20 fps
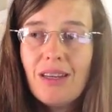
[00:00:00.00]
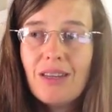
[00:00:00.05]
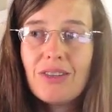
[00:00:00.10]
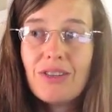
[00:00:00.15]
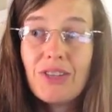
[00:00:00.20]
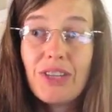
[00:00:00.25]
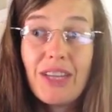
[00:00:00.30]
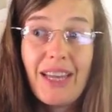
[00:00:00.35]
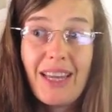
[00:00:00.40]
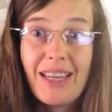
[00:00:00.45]

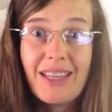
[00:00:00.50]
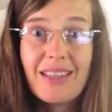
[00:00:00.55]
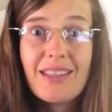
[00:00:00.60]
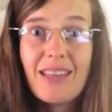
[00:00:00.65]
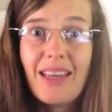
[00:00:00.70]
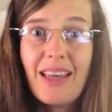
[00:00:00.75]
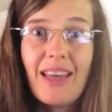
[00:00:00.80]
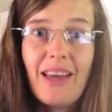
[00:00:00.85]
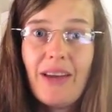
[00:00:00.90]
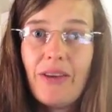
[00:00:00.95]
she is
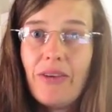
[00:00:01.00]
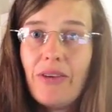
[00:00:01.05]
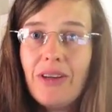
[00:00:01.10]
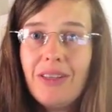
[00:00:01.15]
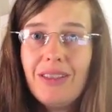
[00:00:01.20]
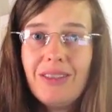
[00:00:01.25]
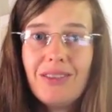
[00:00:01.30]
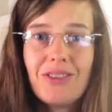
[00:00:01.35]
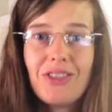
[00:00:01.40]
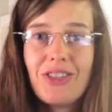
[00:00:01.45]
here
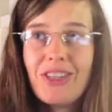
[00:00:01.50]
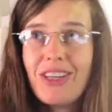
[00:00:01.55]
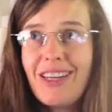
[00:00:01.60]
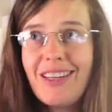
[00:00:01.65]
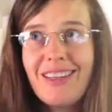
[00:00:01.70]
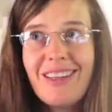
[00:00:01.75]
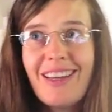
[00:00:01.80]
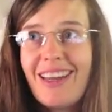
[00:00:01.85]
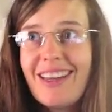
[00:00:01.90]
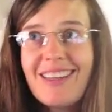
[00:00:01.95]
and
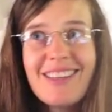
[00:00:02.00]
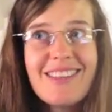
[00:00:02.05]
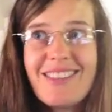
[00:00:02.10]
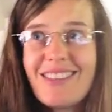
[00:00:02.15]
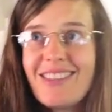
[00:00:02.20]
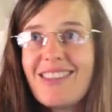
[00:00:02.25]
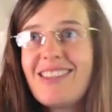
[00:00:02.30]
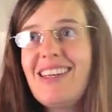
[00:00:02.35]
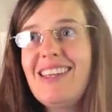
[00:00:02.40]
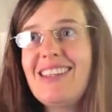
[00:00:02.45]
she
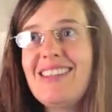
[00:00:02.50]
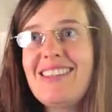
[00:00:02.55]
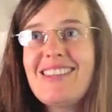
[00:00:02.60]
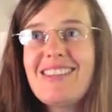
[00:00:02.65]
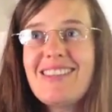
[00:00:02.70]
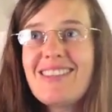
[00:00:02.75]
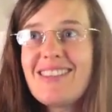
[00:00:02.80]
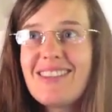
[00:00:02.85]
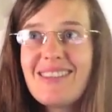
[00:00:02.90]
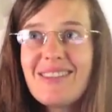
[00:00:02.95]
is
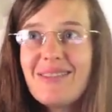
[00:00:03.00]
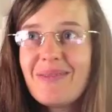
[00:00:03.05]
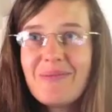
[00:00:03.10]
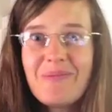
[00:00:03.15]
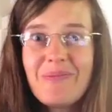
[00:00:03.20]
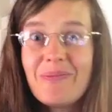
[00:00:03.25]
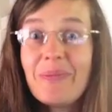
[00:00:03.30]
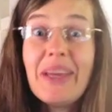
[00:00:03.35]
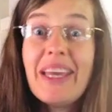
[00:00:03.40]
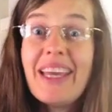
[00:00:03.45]
just
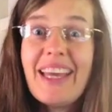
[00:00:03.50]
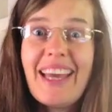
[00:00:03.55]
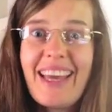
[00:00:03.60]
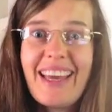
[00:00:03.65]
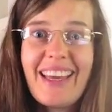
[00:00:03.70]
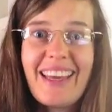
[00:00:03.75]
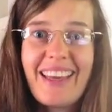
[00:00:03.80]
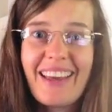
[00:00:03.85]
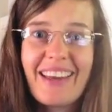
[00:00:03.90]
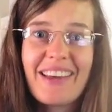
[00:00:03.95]

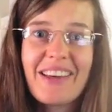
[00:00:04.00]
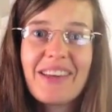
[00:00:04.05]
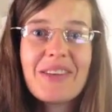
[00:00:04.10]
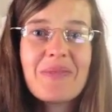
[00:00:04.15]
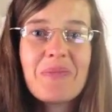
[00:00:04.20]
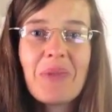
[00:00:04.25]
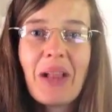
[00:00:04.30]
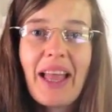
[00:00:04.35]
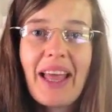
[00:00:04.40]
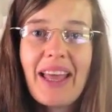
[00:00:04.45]
being
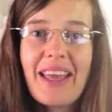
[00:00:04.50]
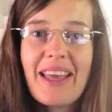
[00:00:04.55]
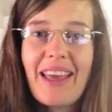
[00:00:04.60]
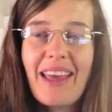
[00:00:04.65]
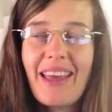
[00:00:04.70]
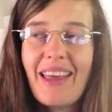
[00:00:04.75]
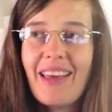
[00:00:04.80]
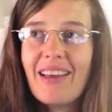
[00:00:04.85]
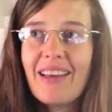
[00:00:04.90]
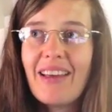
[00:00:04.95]
and
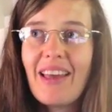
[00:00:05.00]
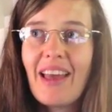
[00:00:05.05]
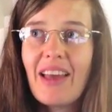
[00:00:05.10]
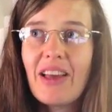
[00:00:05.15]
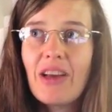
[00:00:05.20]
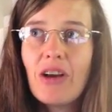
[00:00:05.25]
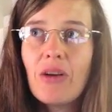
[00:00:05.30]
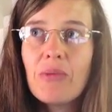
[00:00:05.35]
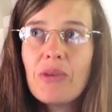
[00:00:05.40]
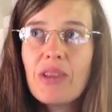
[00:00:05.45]
playing and
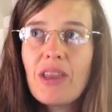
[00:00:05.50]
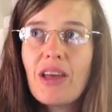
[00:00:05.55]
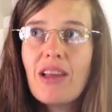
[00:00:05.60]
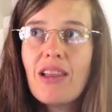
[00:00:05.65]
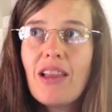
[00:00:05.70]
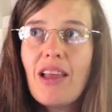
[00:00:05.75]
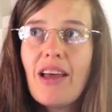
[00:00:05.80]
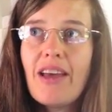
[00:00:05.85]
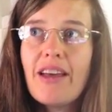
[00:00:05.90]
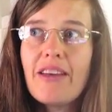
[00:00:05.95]
getting on with her
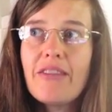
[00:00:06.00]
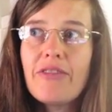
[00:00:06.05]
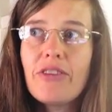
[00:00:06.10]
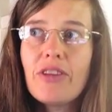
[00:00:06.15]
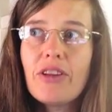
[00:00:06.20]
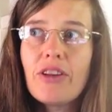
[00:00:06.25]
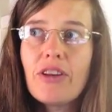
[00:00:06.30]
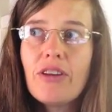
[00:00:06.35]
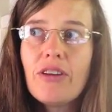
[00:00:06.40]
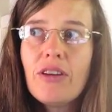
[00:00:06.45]
life,
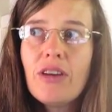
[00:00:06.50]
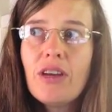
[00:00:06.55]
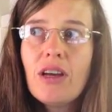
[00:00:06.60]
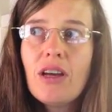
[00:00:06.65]
you know.